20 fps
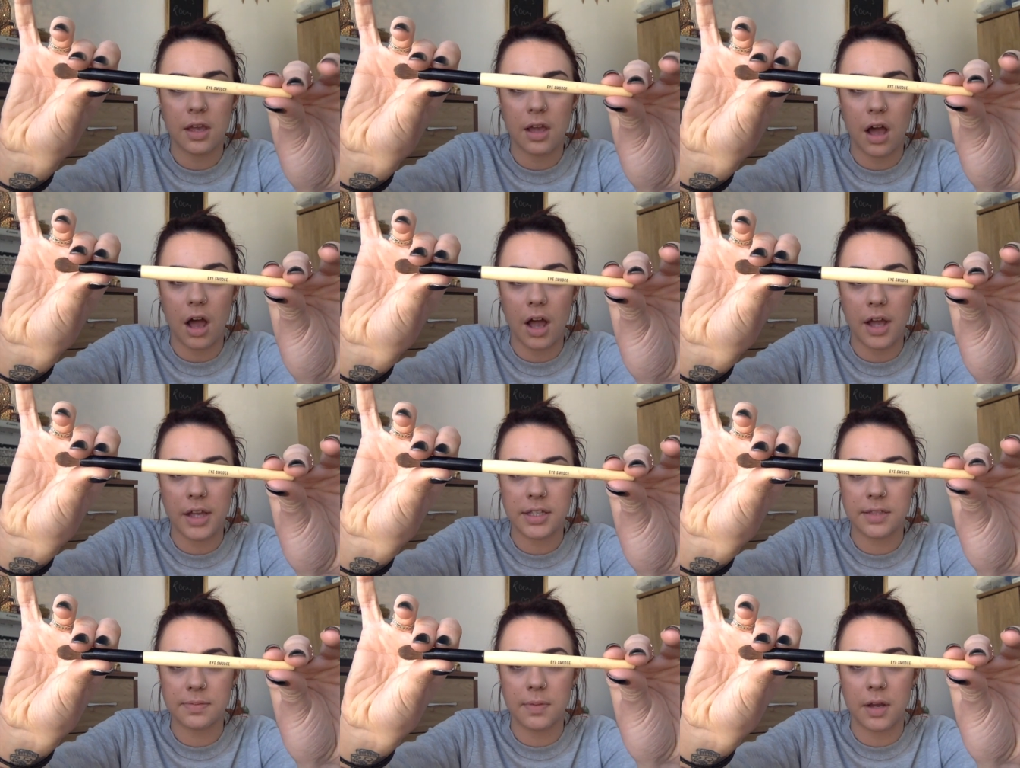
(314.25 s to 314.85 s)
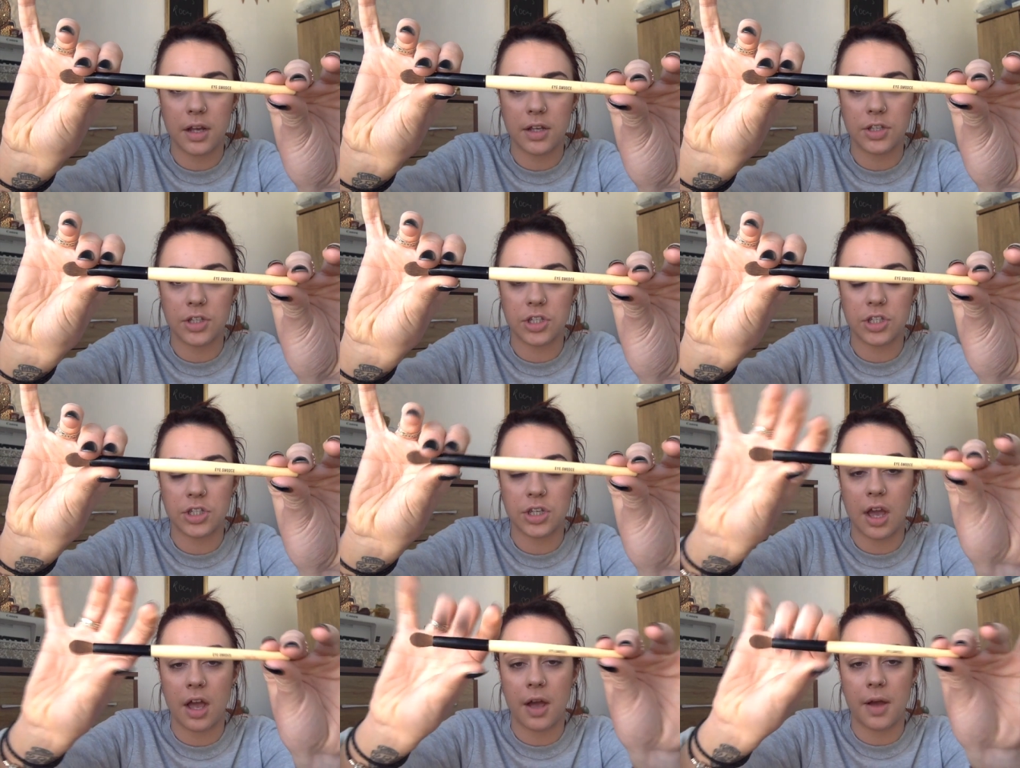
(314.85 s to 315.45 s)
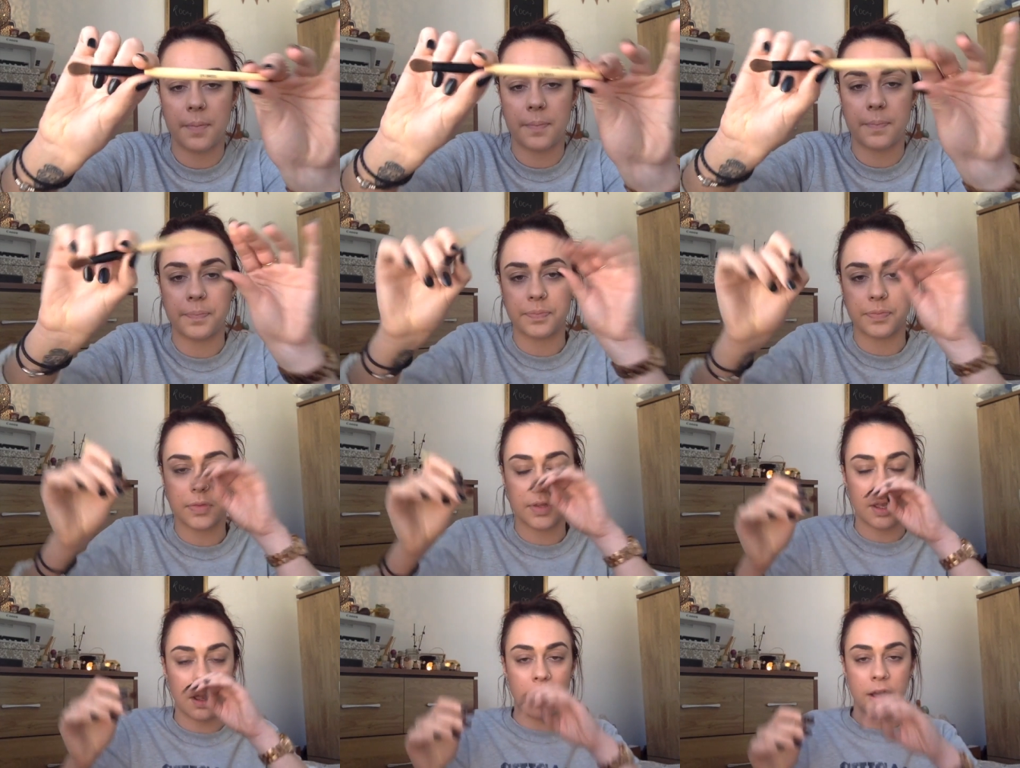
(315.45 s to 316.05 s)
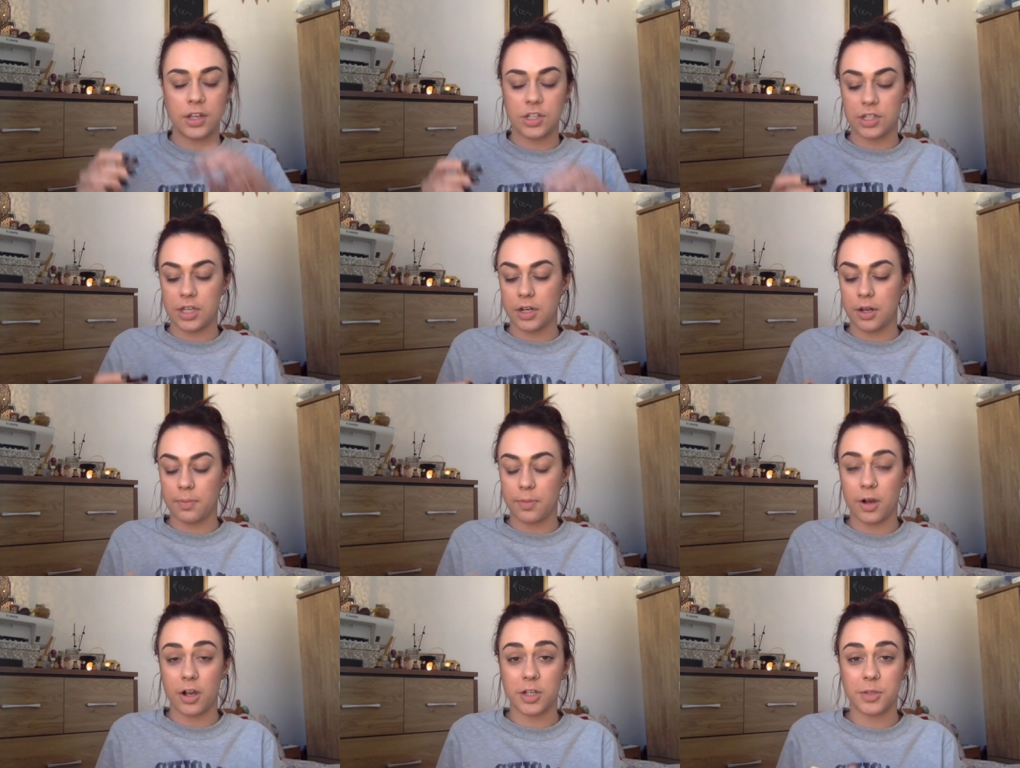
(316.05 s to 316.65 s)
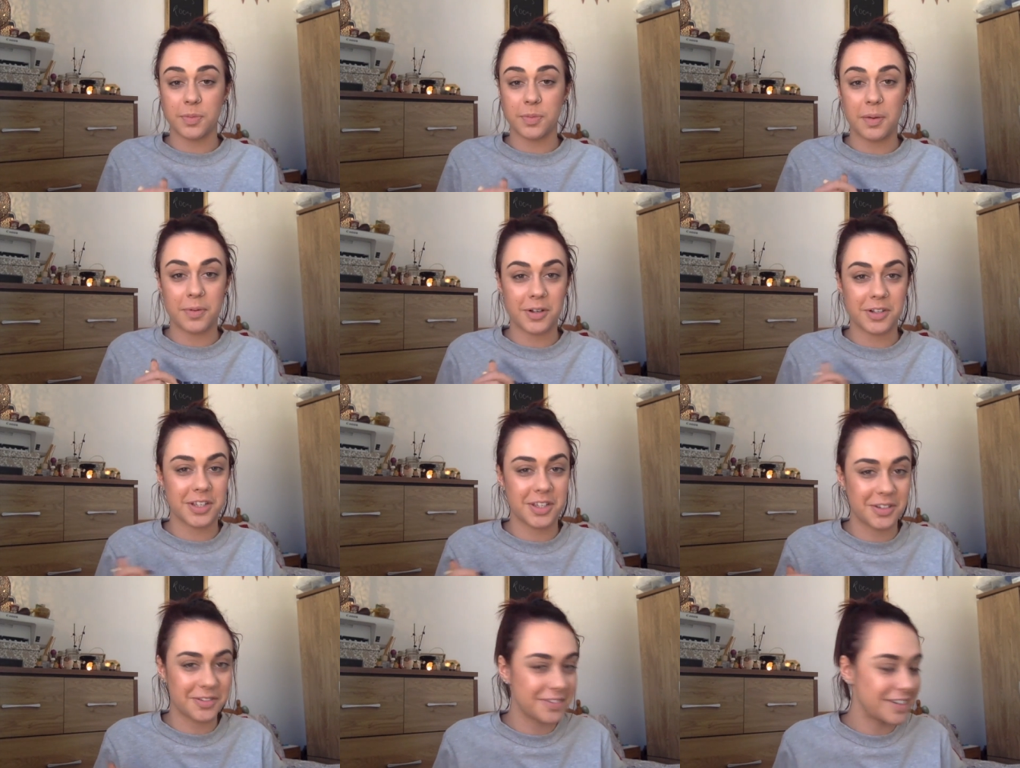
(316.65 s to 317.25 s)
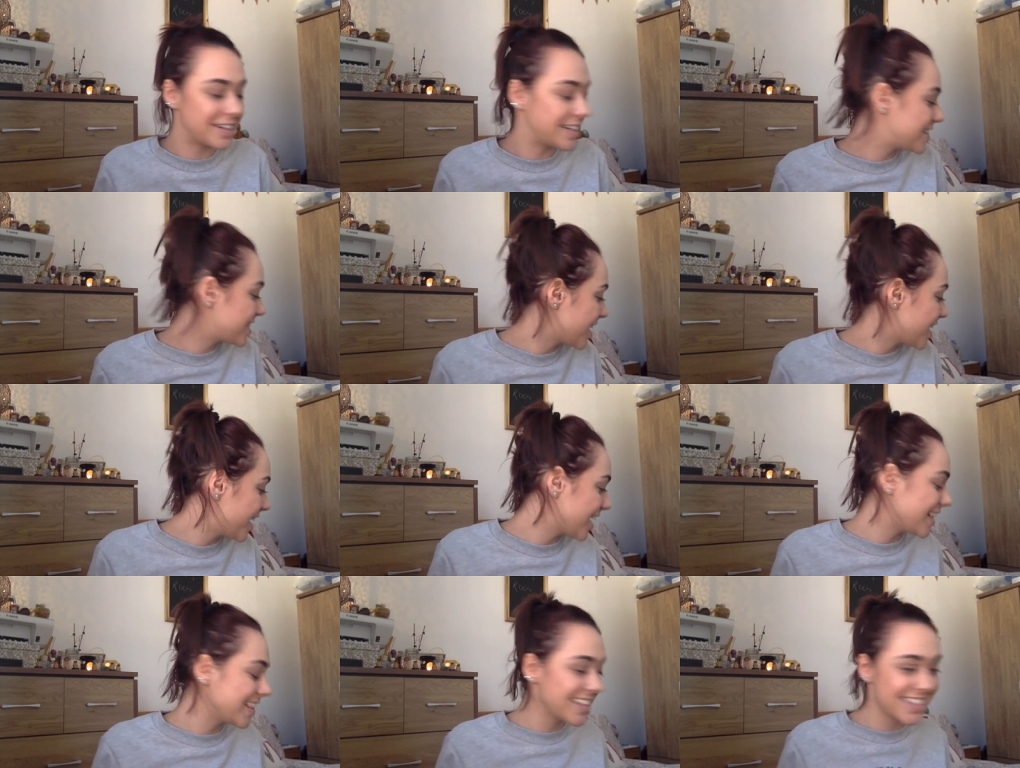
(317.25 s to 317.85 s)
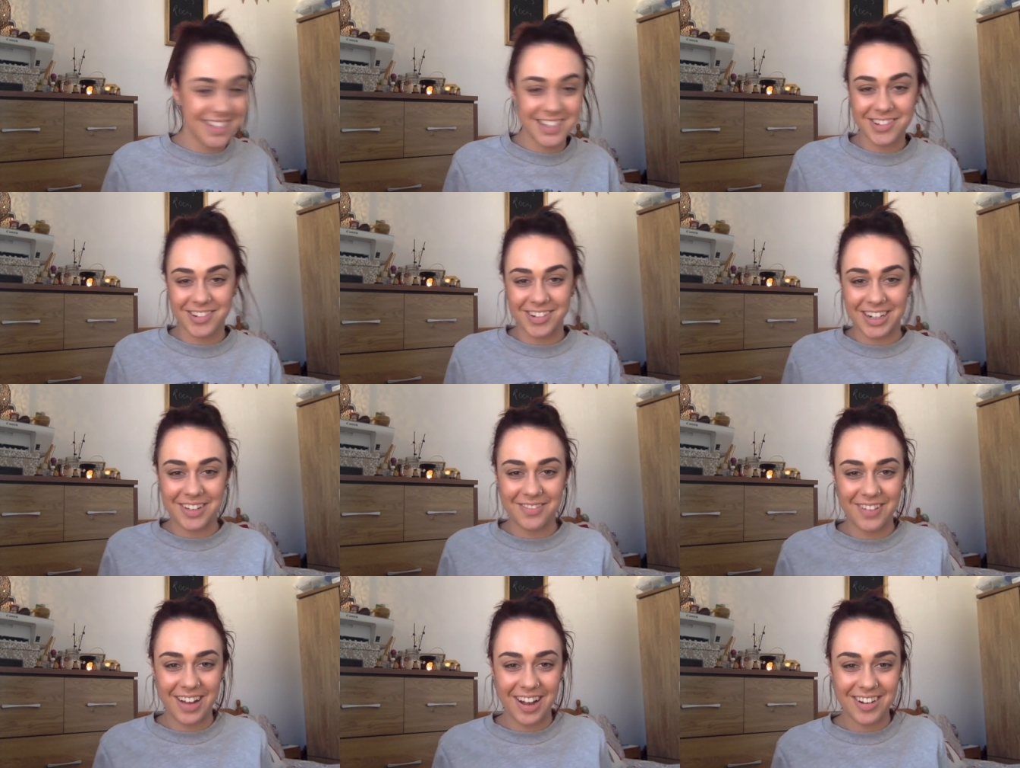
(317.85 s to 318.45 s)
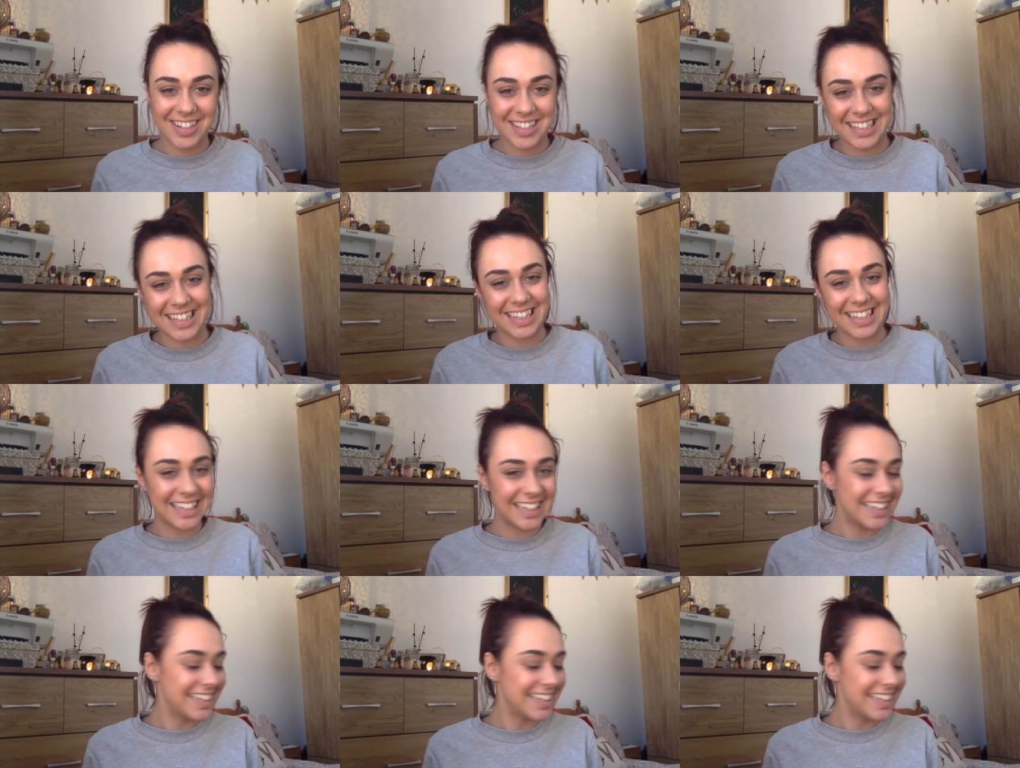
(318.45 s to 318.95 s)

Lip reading: Eye Smudge eyeshadow brush. My brushes are really dirty. This is really embarrassing.